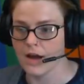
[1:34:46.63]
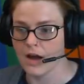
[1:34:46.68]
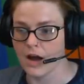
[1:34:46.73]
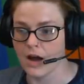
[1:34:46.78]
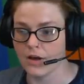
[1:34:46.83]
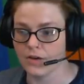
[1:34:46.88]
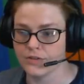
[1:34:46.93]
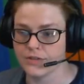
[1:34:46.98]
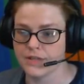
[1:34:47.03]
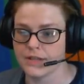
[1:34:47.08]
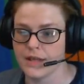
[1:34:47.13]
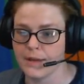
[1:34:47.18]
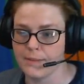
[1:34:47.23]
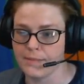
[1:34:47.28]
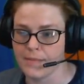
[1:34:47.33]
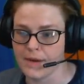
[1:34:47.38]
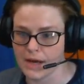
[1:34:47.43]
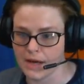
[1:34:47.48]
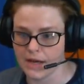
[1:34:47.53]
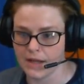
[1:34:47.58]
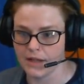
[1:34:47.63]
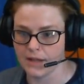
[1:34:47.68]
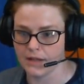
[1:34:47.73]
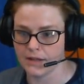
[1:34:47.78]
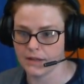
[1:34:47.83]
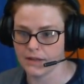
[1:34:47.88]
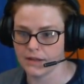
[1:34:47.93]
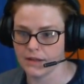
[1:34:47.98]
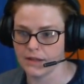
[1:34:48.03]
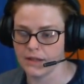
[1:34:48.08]
Oh, so they met
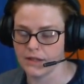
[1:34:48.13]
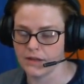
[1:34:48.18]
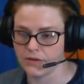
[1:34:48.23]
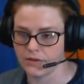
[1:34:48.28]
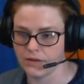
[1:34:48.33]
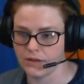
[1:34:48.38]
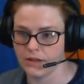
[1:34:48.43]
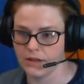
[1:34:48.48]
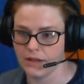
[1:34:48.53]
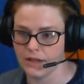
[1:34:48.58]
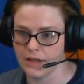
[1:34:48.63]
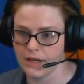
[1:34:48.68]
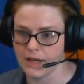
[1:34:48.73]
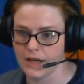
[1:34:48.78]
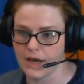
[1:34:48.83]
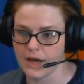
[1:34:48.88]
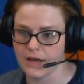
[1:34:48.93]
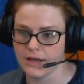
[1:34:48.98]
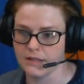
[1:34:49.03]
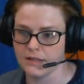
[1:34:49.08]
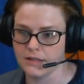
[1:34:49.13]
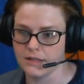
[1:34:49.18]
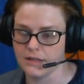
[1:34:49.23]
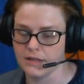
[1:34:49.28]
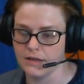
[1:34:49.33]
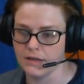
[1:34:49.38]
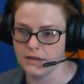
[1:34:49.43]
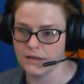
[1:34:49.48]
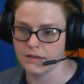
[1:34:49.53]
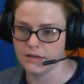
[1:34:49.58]
literally like as
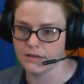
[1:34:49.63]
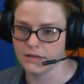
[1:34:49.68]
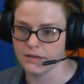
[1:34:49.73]
the